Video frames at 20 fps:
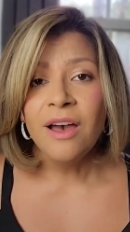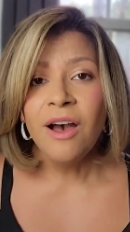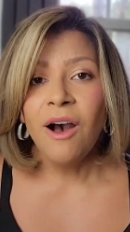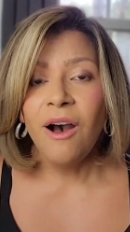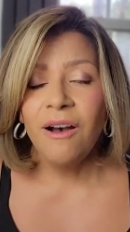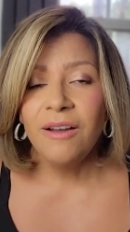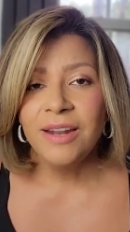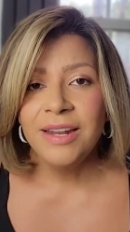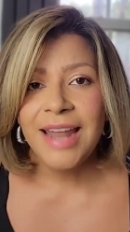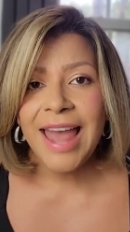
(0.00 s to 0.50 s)

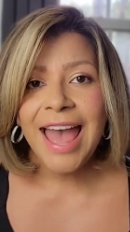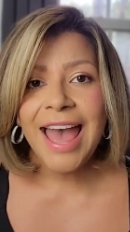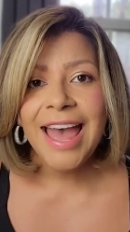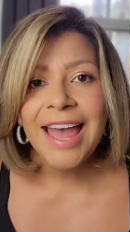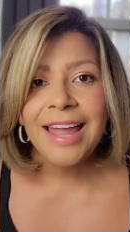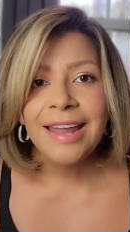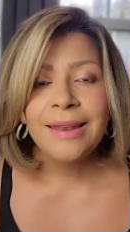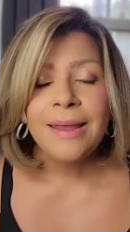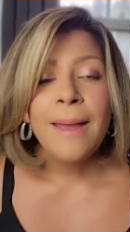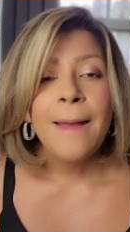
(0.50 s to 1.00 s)
on an
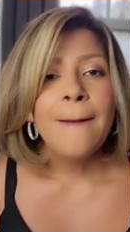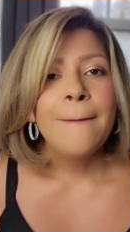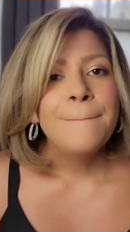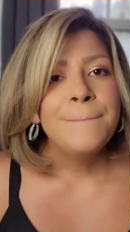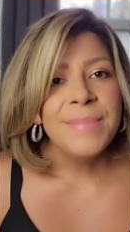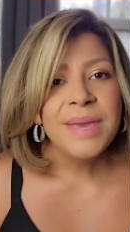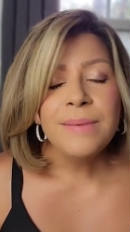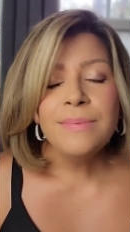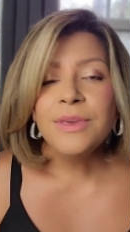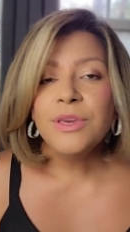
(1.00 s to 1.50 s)
ad,
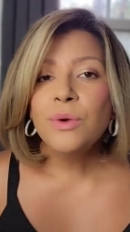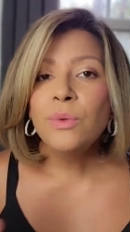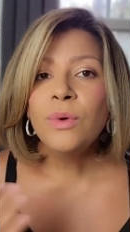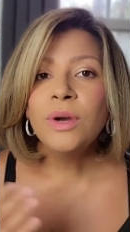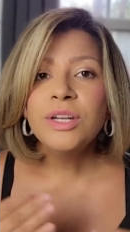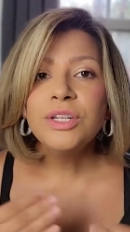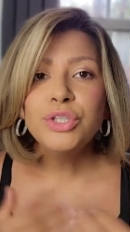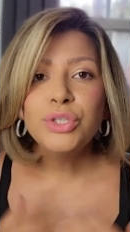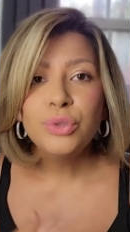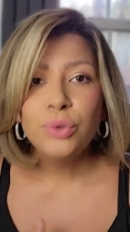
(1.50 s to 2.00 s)
maybe you
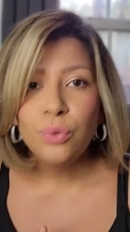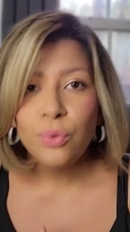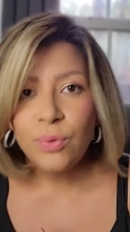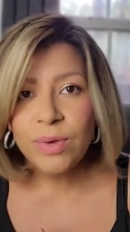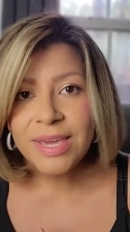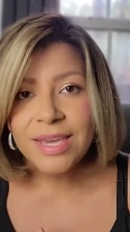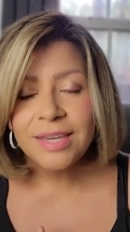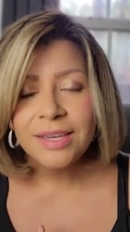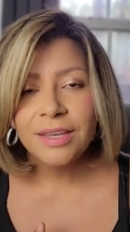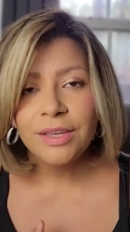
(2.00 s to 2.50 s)
want to
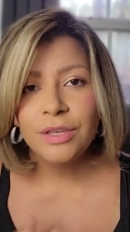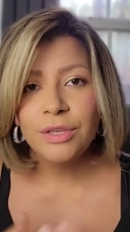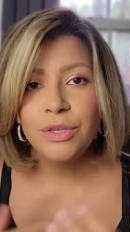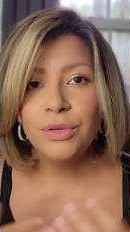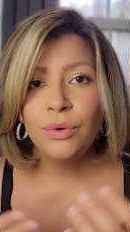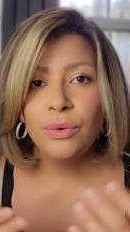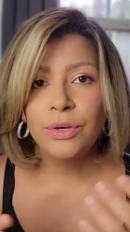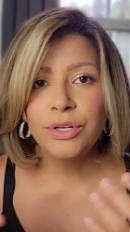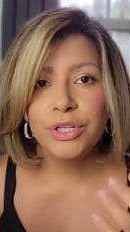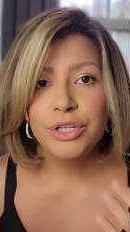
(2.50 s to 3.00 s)
tweak
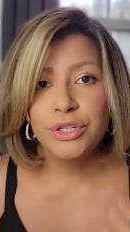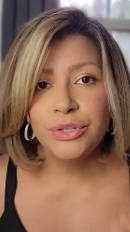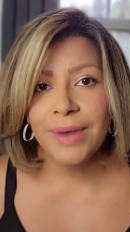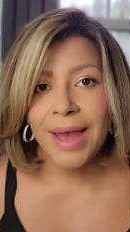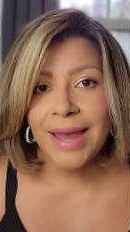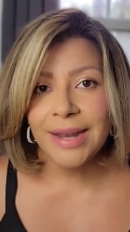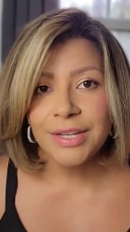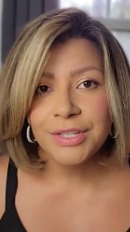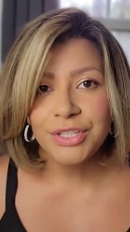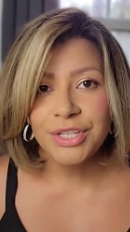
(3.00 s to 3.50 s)
your
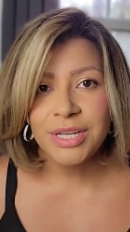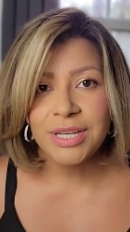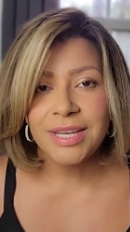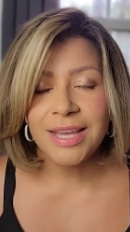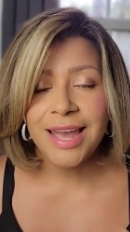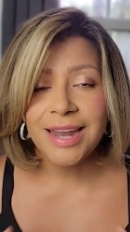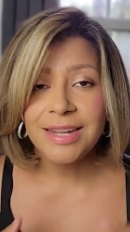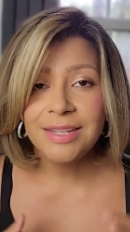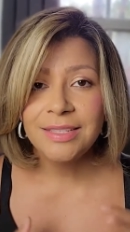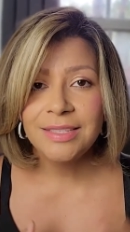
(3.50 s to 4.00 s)
strategy,
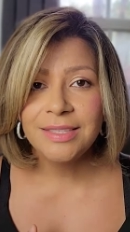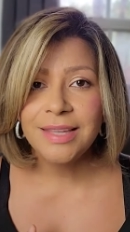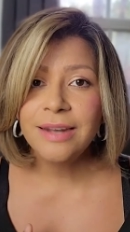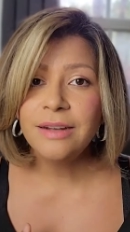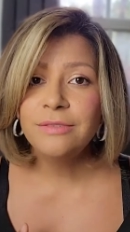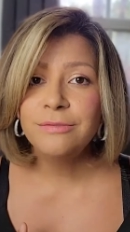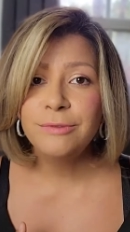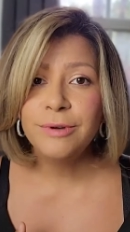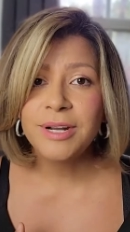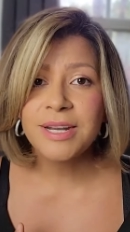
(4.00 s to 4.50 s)
and instead
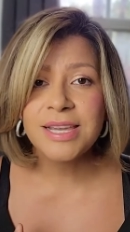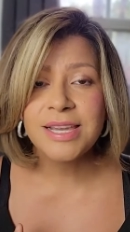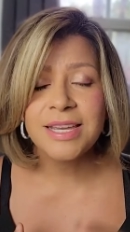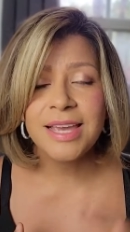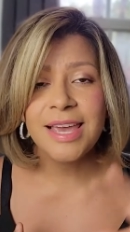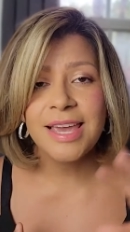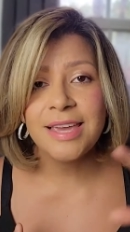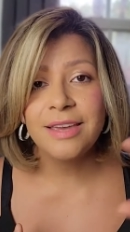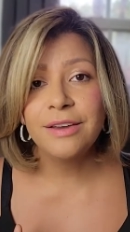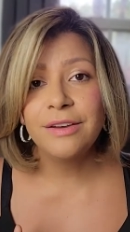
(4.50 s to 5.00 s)
of
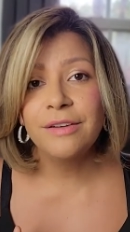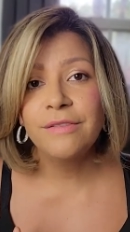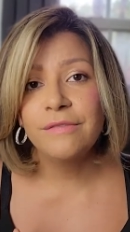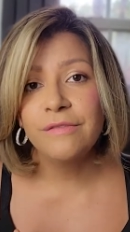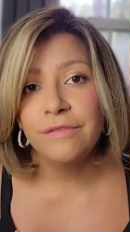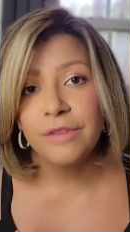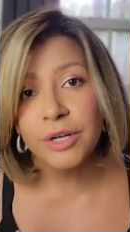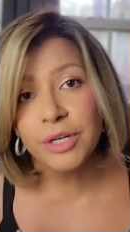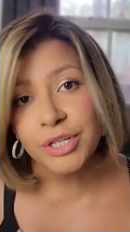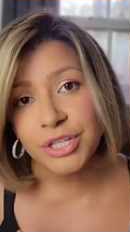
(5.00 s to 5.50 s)
running a
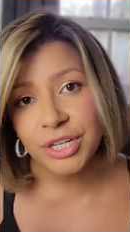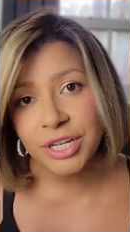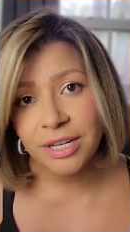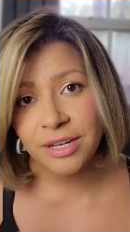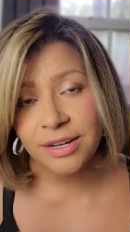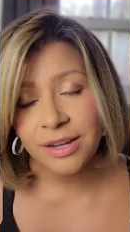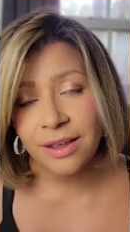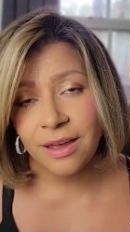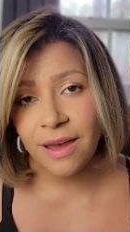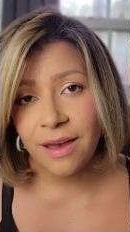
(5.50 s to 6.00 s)

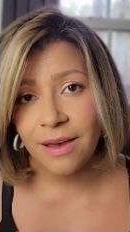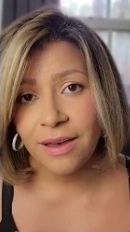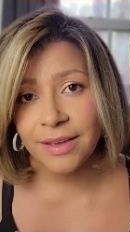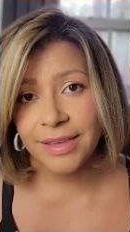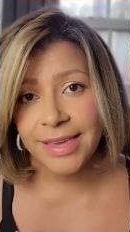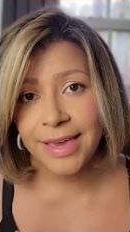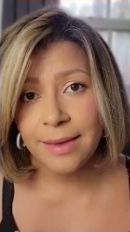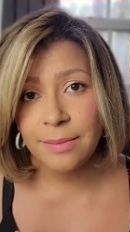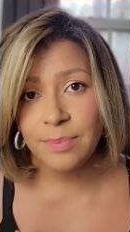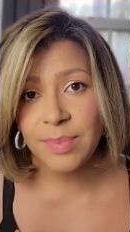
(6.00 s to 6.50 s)
conversion
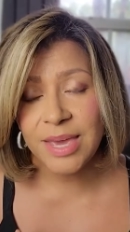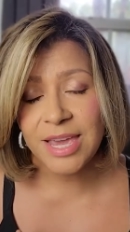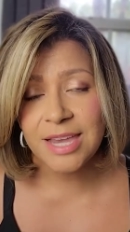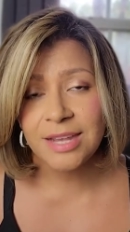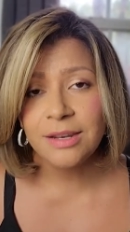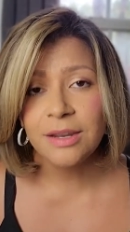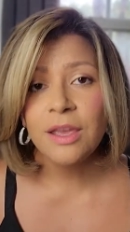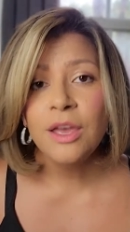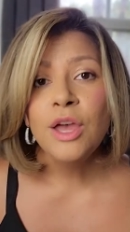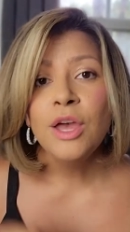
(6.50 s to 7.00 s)

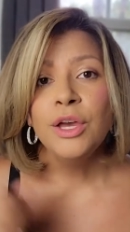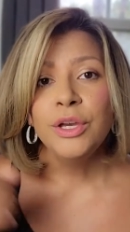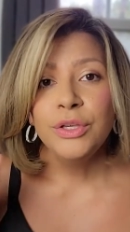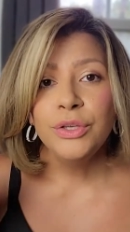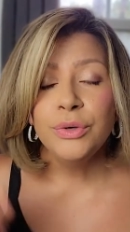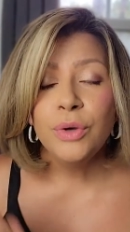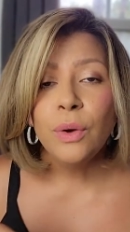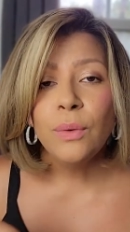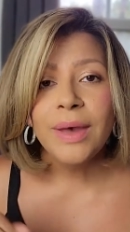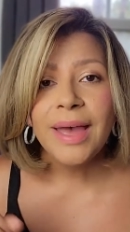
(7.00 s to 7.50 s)
campaign,
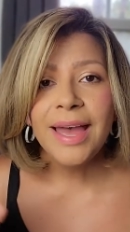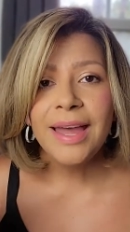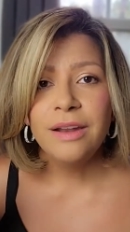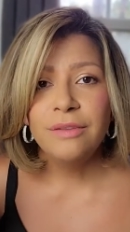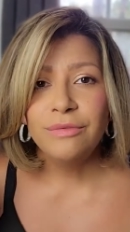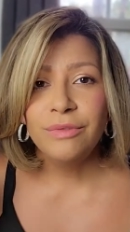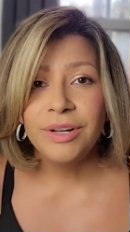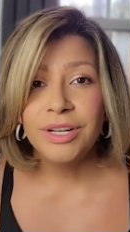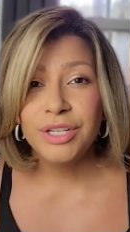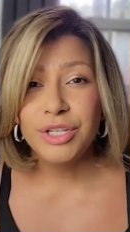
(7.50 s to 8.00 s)
you go ahead
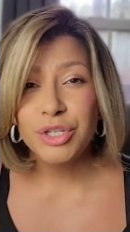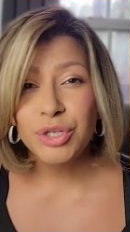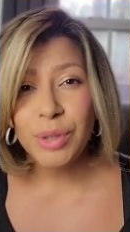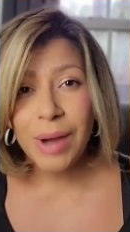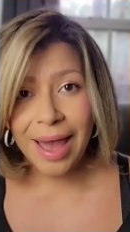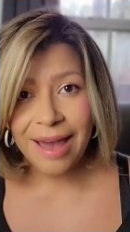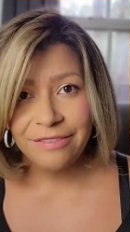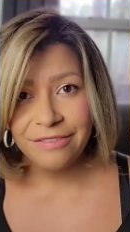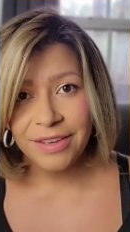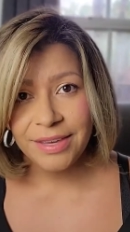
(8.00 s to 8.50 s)
and run a
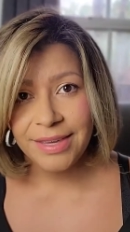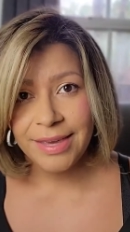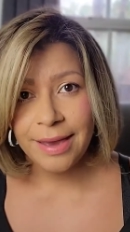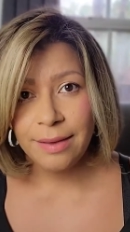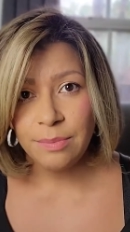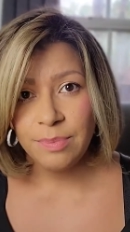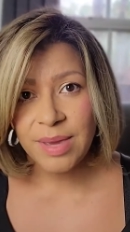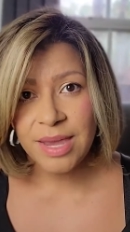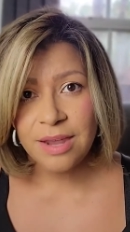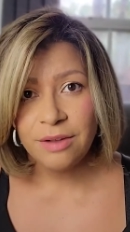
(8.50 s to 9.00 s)
traffic
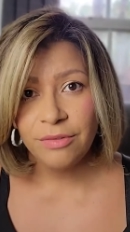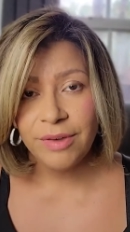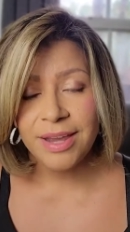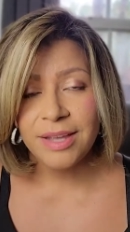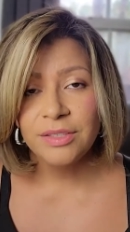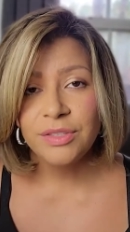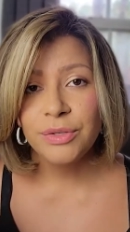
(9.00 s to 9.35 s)
campaign, right?